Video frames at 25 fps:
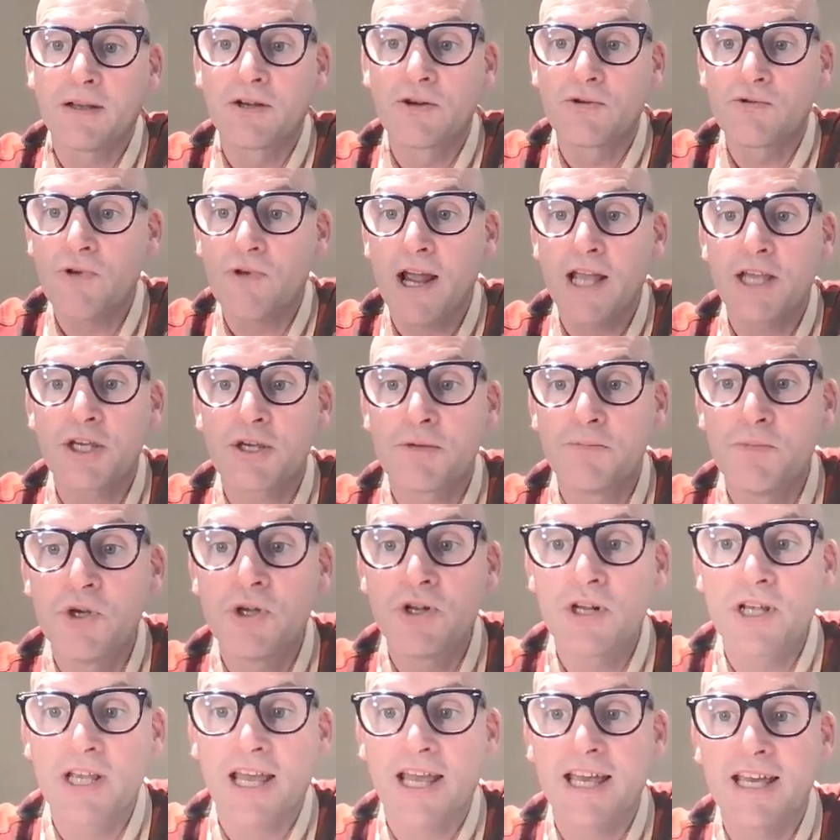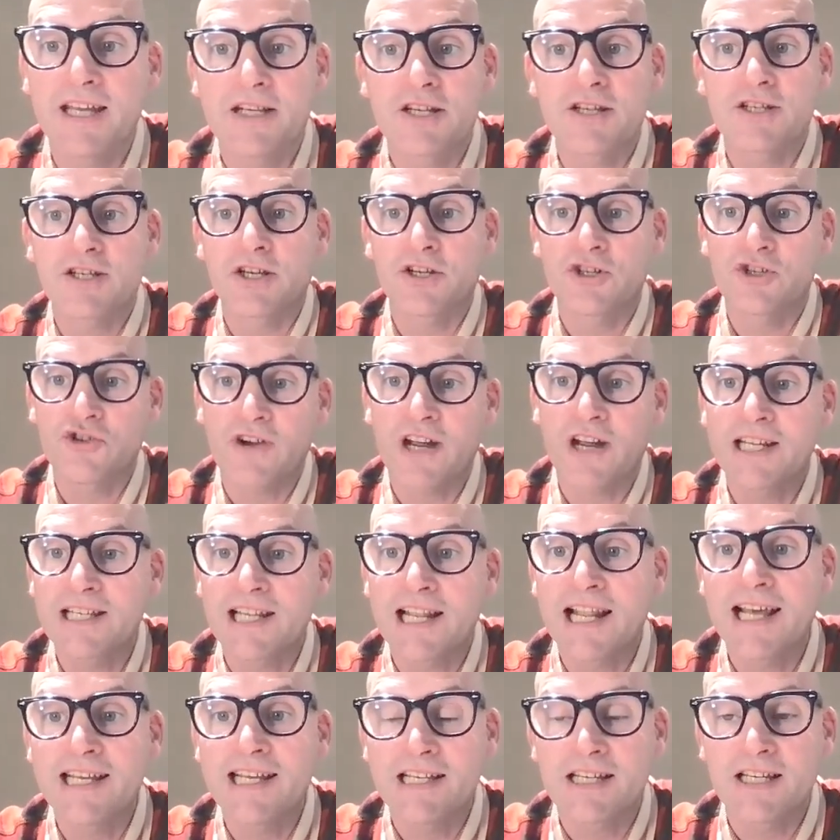great communicators and
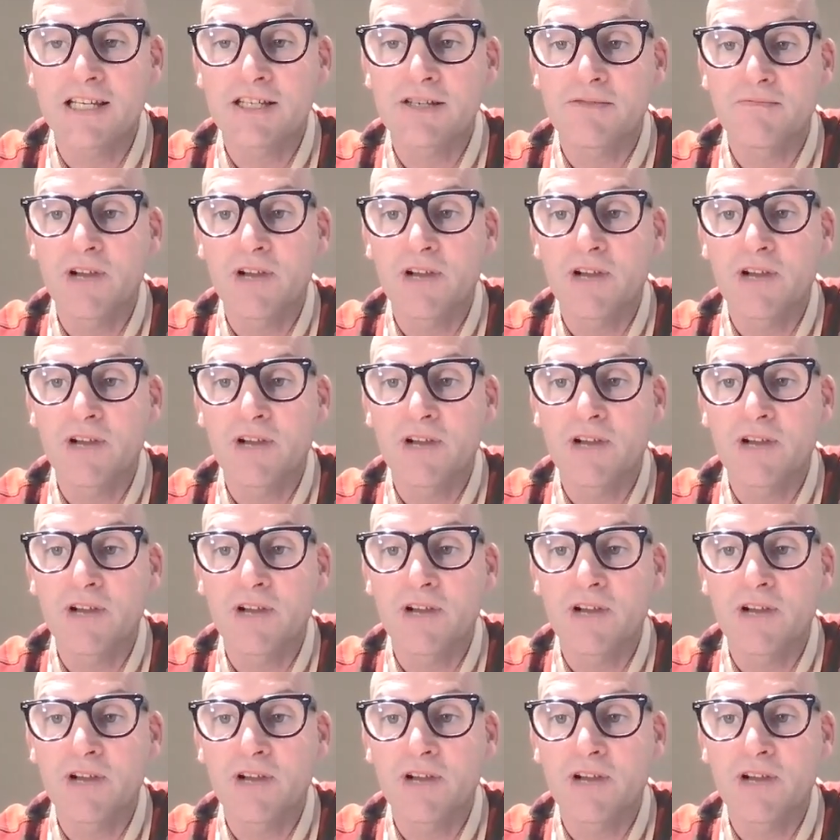translators